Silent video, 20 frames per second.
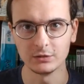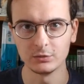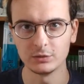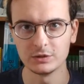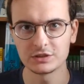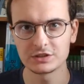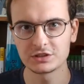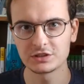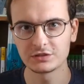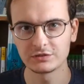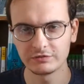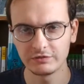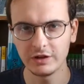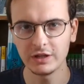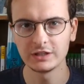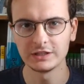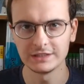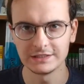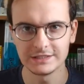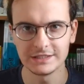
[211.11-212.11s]
which
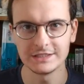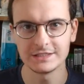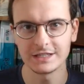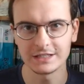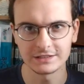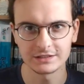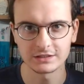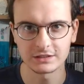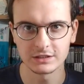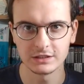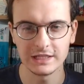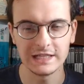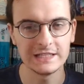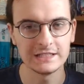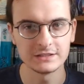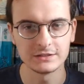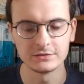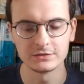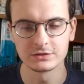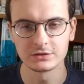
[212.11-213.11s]
finally did add a
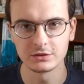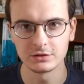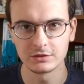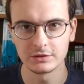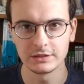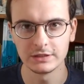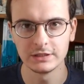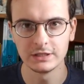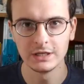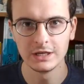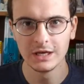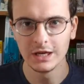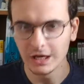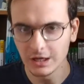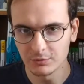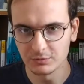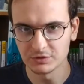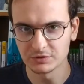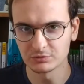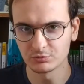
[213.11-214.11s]
cohesive story
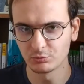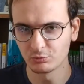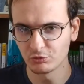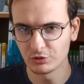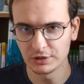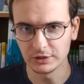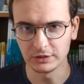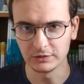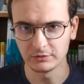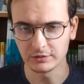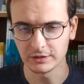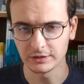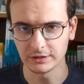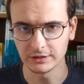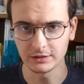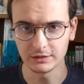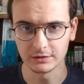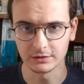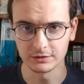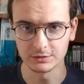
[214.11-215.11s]
and was really
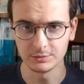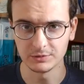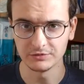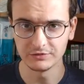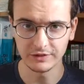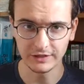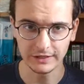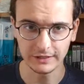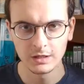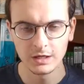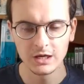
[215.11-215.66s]
good, to be fair.